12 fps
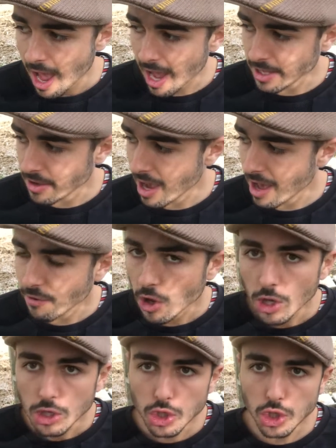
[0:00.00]
and you have
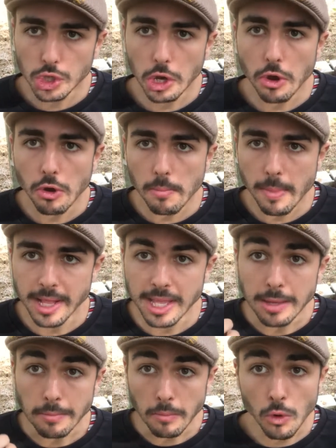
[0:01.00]
so
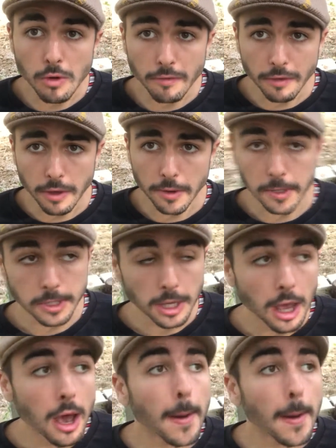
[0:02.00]
many more viewers.